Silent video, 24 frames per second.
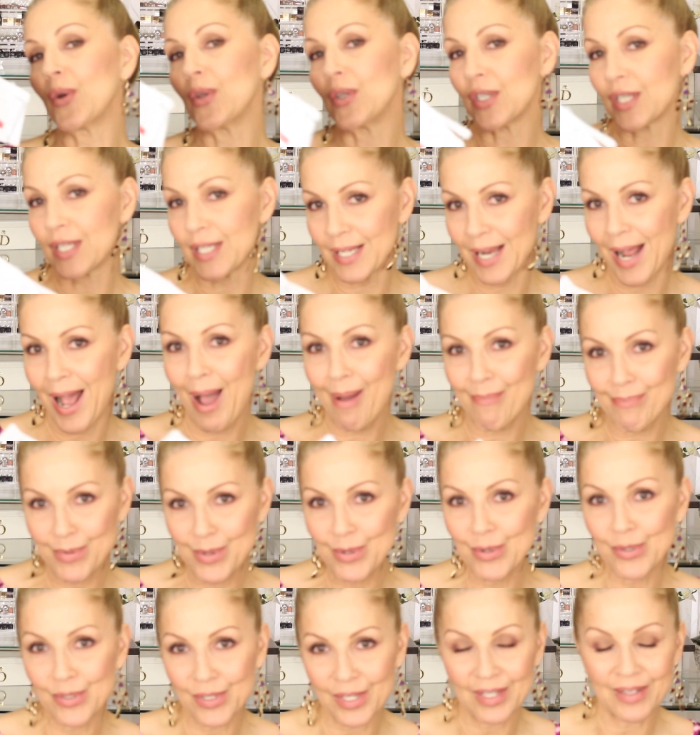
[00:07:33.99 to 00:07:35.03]
going to stop
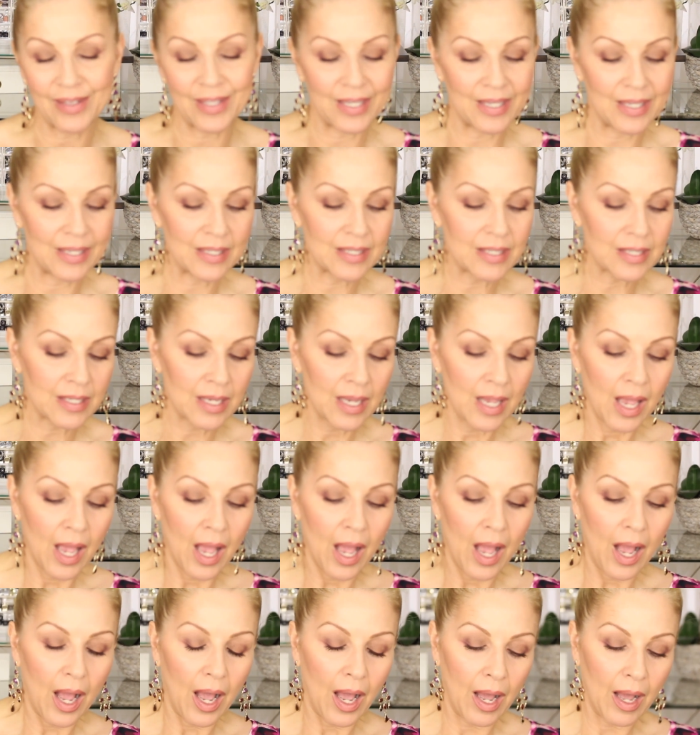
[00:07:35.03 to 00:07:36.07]
using these
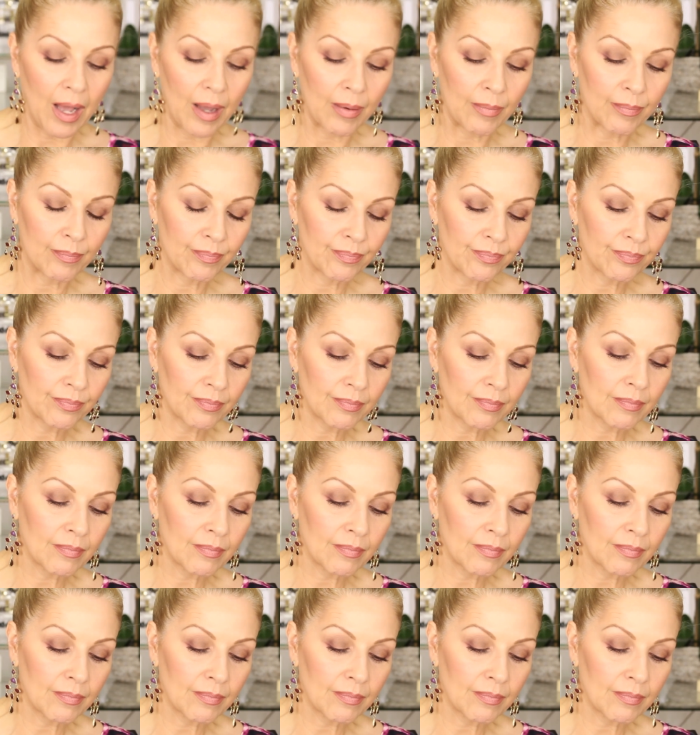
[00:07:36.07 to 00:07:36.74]
um,